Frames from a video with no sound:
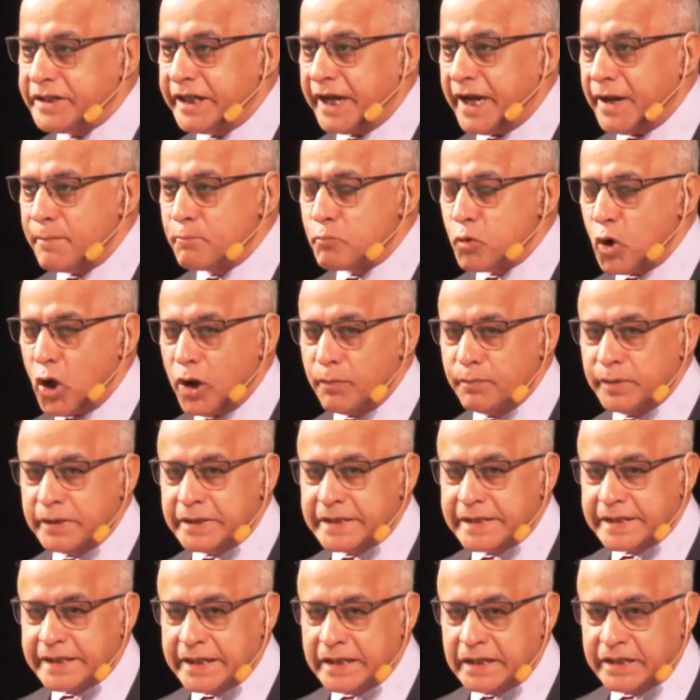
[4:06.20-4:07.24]
employable
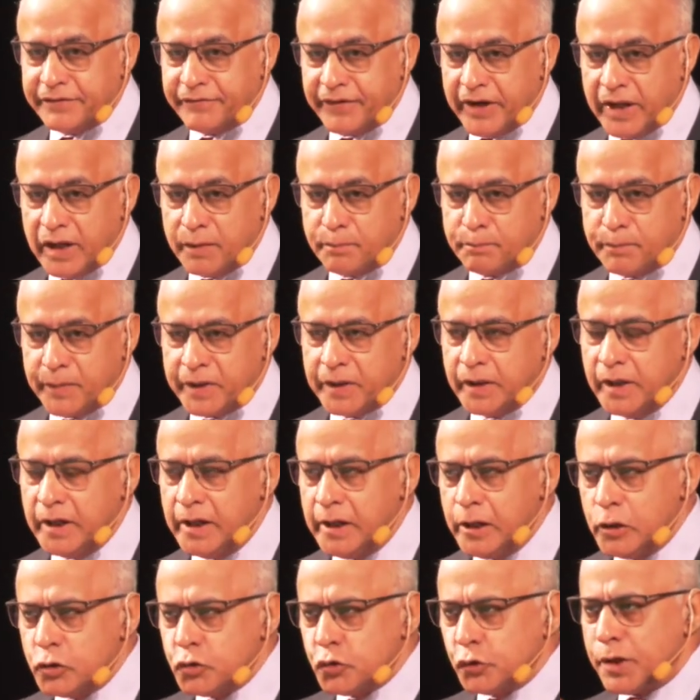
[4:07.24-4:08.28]
skill development
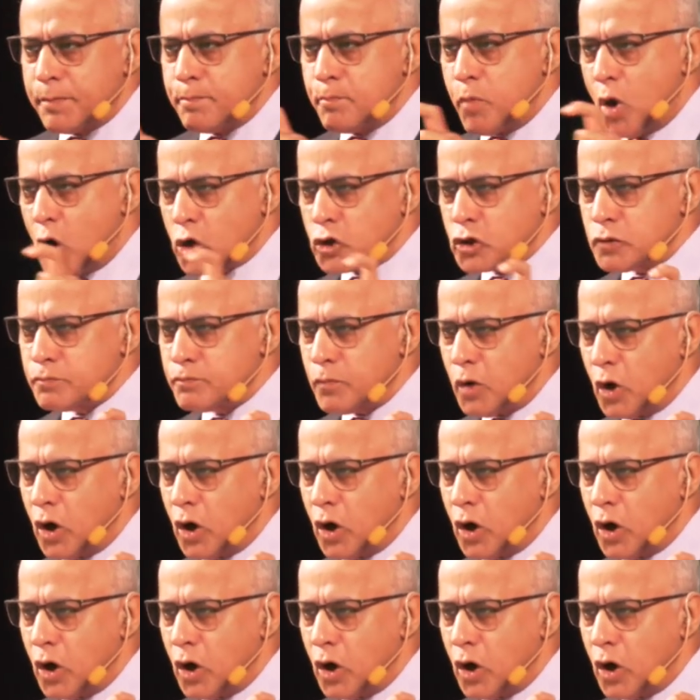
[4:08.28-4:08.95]
to the bottom